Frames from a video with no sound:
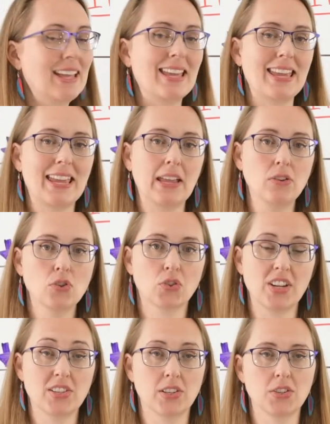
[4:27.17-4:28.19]

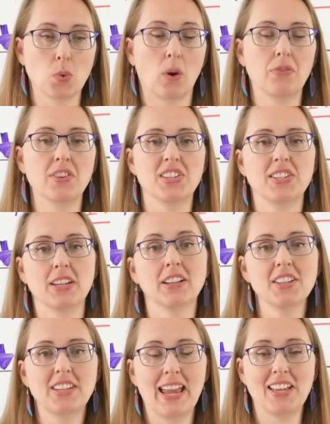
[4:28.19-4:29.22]
increases or
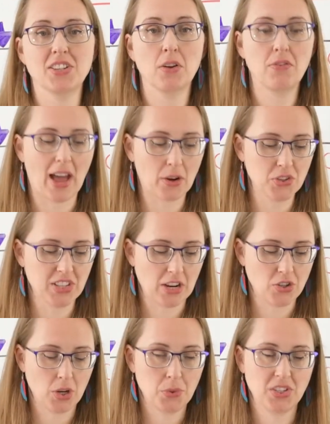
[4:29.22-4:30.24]
facilitates
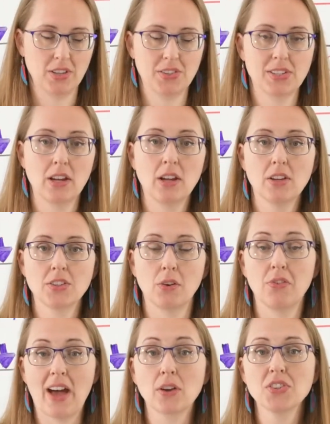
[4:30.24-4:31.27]
phagocytosis. So
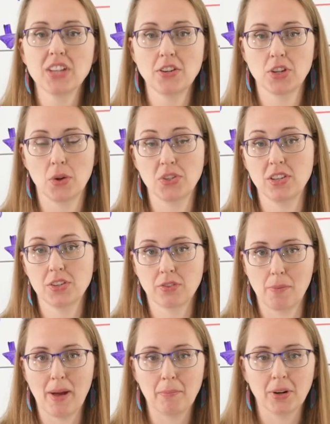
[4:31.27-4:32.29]
phagocytosis,
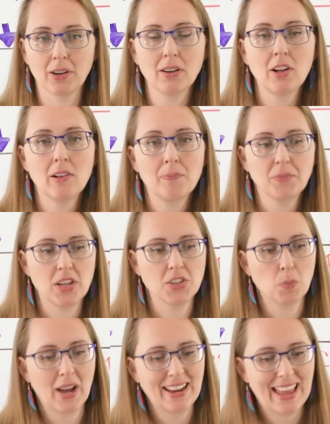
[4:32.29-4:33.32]
remember, is
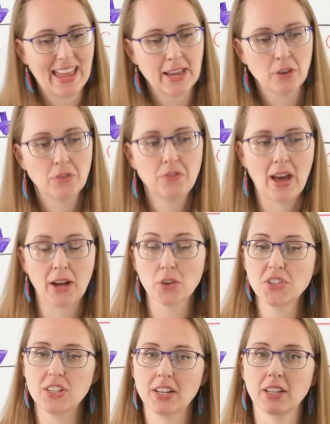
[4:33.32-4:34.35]
when a
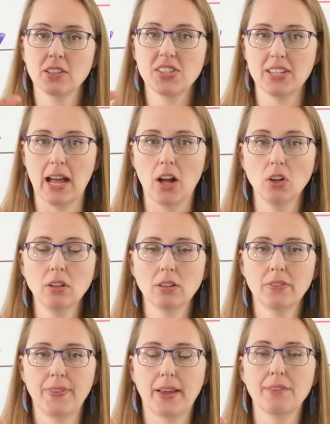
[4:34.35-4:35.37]
phagocytic cell,
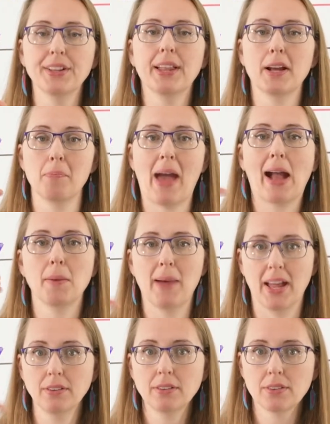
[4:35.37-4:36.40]
think of it like a
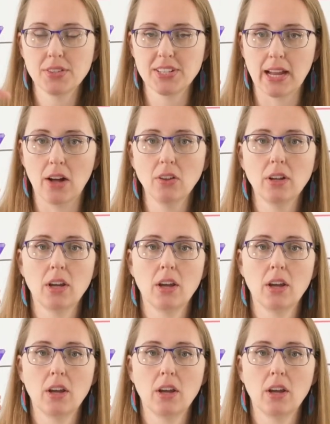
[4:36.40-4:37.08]
Pac-Man cell,